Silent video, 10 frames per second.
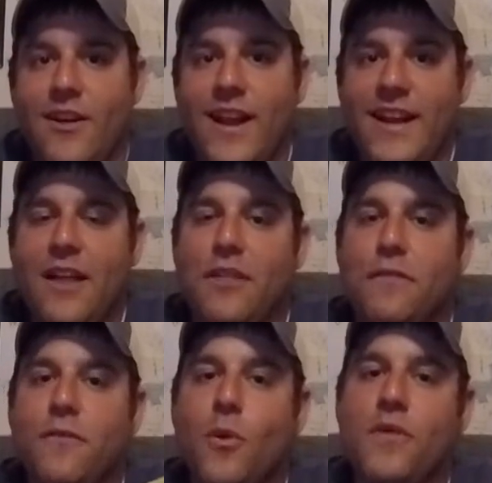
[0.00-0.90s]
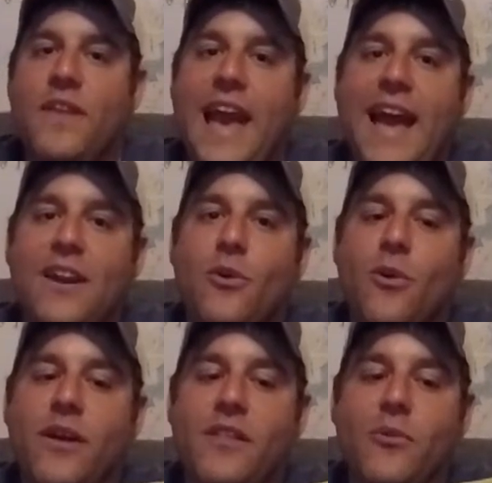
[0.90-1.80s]
right, now the fourth
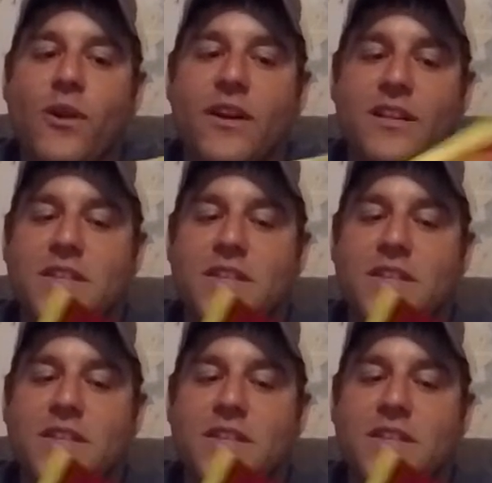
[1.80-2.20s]
category that we're gonna